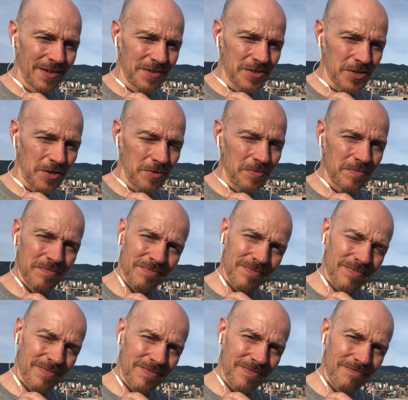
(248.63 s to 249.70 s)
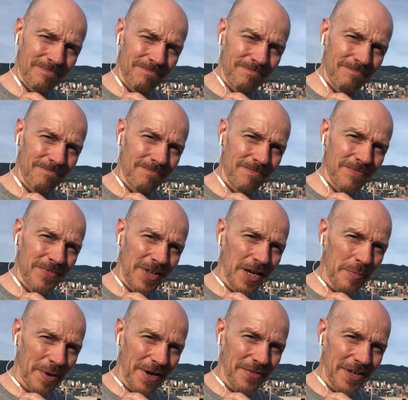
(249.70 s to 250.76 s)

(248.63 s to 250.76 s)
So think about